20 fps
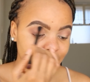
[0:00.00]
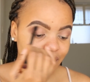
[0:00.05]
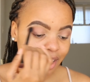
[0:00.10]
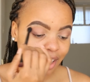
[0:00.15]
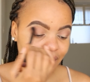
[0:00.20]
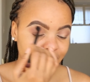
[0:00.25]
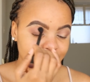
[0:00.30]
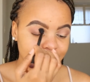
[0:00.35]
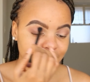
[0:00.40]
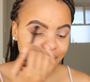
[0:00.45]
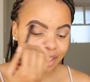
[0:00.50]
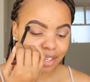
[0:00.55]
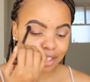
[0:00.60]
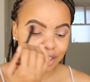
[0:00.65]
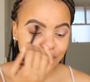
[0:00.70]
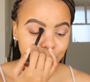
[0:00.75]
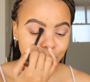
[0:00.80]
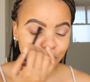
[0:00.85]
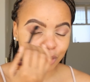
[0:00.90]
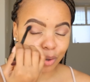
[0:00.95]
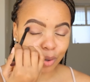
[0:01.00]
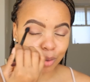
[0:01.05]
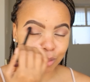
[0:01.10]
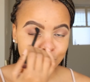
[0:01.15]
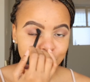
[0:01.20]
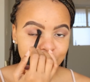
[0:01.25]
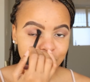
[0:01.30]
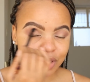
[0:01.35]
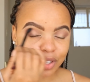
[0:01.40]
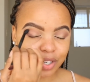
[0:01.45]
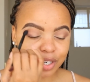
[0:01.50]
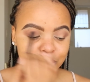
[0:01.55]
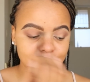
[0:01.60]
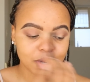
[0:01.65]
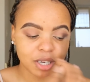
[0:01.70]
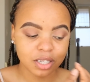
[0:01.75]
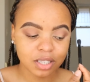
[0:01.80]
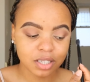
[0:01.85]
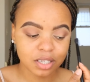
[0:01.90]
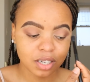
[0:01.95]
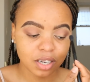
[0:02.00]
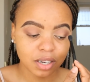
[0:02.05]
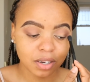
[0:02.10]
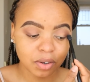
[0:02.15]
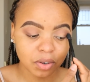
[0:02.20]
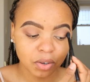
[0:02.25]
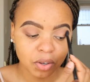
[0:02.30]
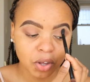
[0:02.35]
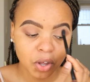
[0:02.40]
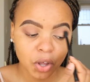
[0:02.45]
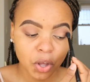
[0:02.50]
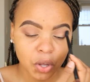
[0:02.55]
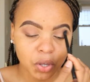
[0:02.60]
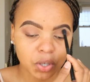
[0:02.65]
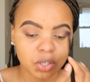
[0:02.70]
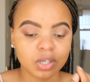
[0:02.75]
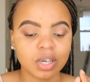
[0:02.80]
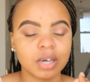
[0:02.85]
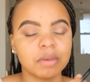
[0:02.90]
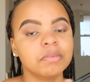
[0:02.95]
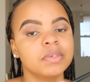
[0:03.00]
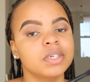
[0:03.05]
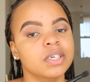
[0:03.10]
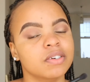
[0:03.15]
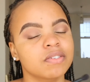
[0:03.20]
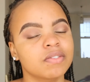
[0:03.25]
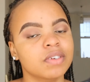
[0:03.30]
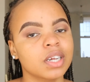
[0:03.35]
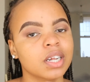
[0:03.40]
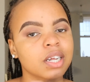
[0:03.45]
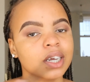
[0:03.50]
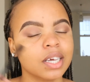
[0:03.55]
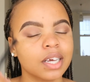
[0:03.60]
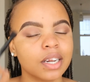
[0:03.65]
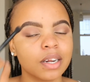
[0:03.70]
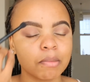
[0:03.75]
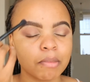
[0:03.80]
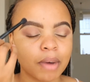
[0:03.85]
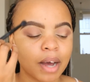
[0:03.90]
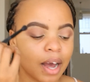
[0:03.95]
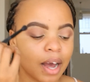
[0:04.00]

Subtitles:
and it's been almost 3 months now. So I'm definitely getting my